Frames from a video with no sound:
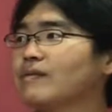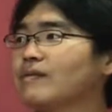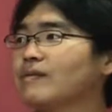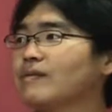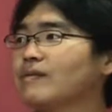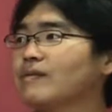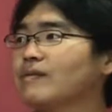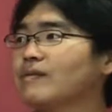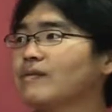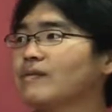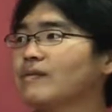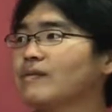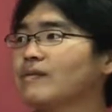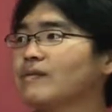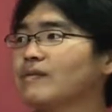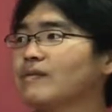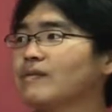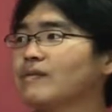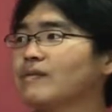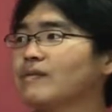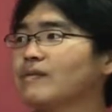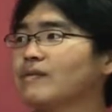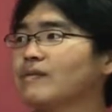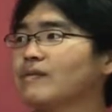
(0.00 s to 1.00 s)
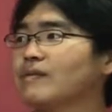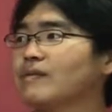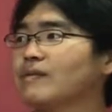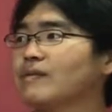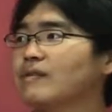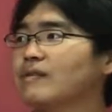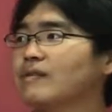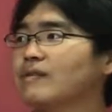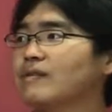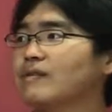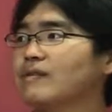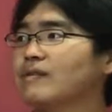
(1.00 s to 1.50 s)

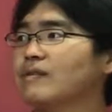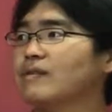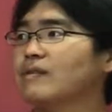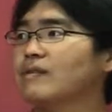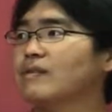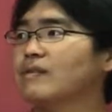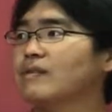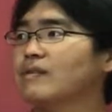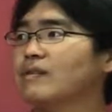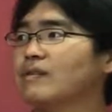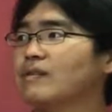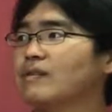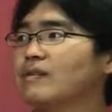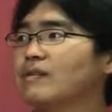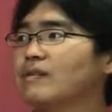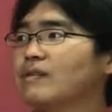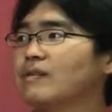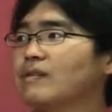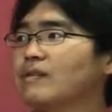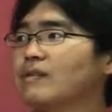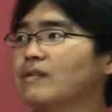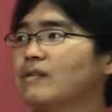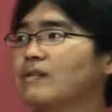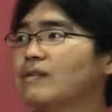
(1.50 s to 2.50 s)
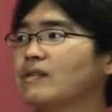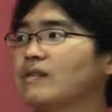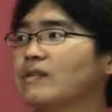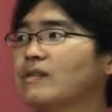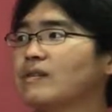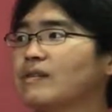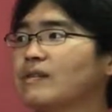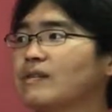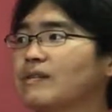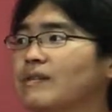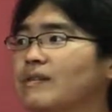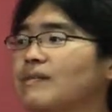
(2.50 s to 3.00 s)

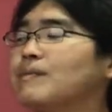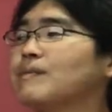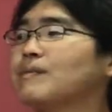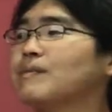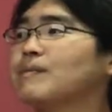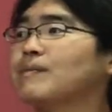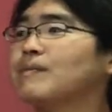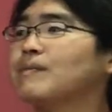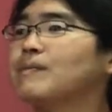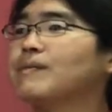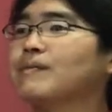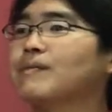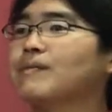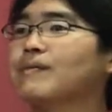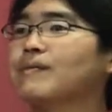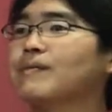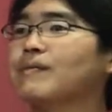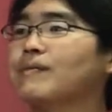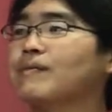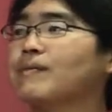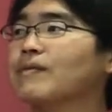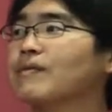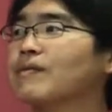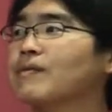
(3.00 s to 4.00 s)
[no speech]